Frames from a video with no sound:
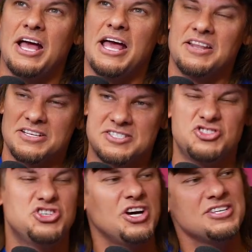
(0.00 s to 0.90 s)
and it's
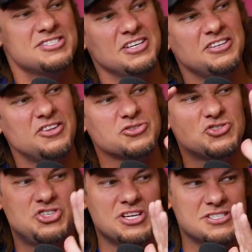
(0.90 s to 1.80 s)
just and
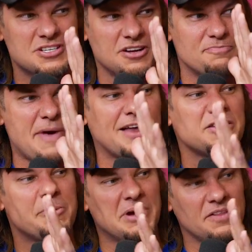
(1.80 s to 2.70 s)
there's just enough
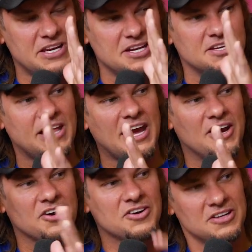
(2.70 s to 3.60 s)
malleability in
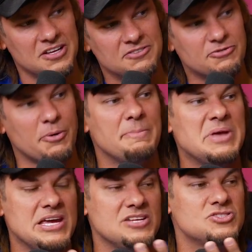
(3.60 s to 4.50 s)
there for
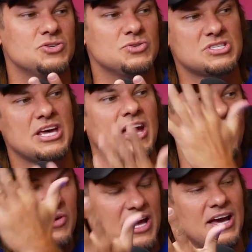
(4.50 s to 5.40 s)
me to say,
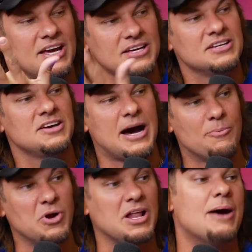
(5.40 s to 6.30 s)
okay,
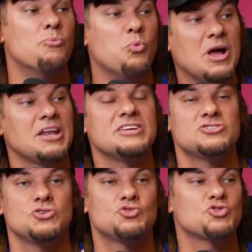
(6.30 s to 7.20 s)
I'm will I'm willing
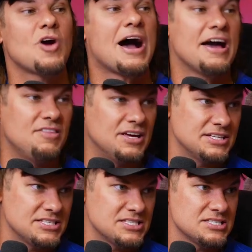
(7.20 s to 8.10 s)
to try
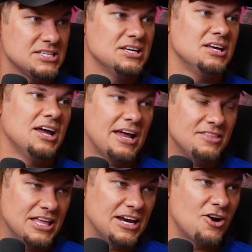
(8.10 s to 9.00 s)
this,
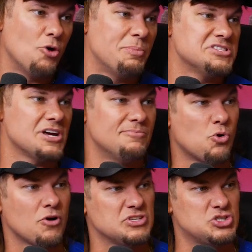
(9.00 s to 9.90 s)
and then it opens up
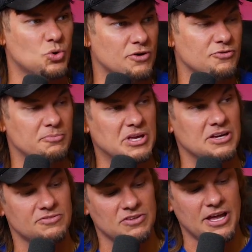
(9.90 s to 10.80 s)
more of a door for me
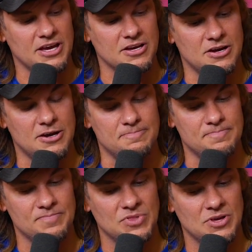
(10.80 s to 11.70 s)
of like um
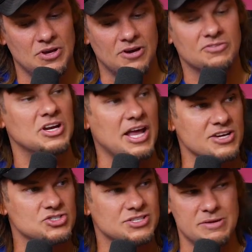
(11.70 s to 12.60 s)
of
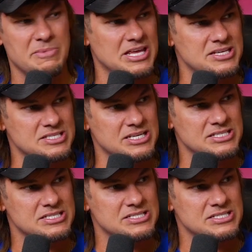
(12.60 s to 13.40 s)
connection. Does that make any sense?